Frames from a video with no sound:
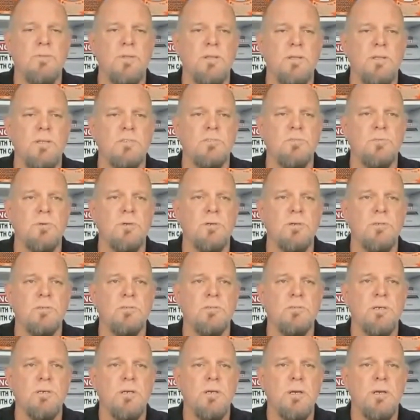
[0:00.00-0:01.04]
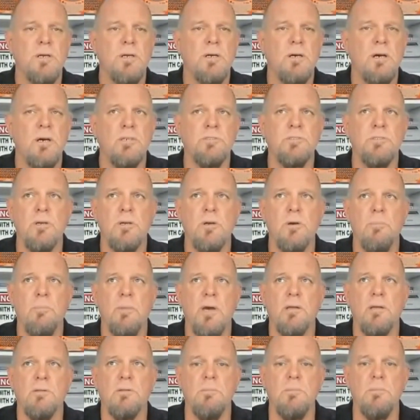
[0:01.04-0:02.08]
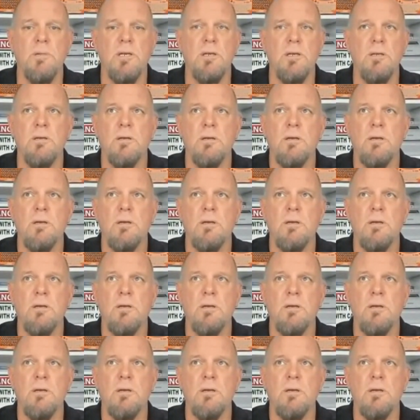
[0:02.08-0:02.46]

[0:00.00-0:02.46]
this works. I should go back to me.